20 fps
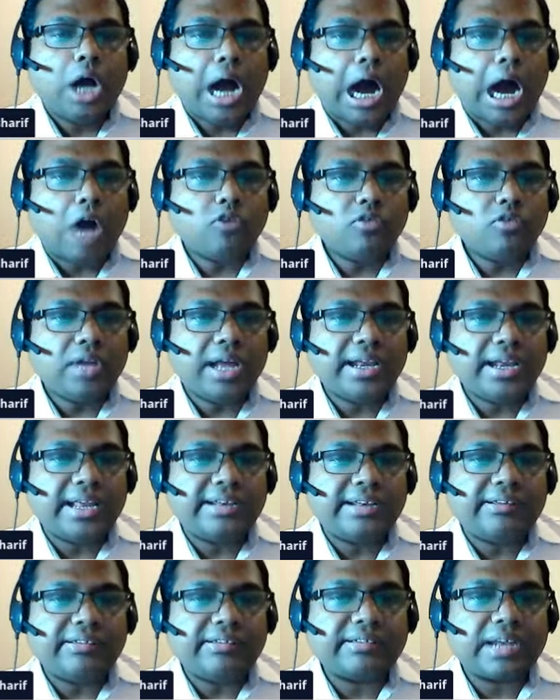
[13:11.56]
Outline
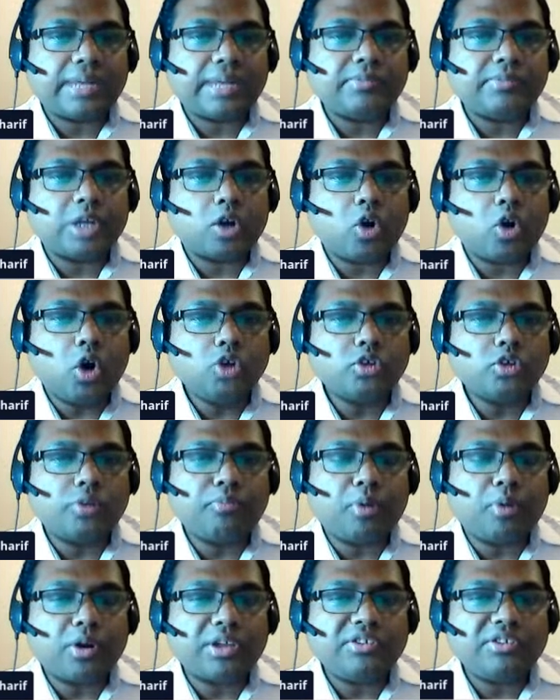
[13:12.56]
and describe the cause
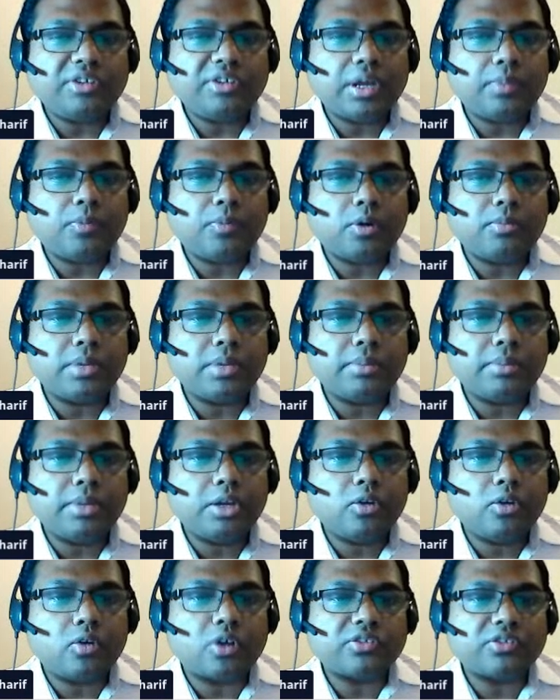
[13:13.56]
of potential problem
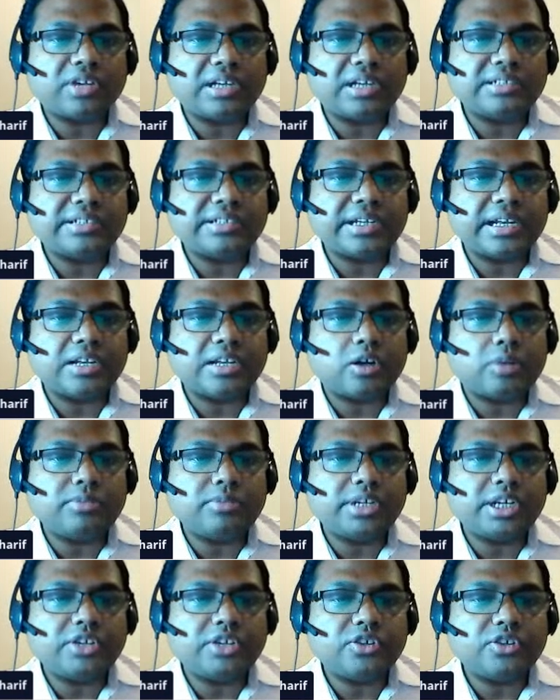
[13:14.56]
in cross-cultural
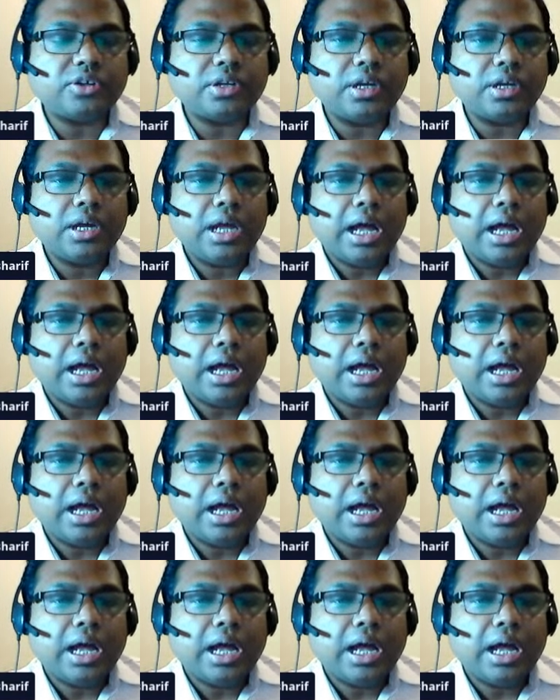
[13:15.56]
communication.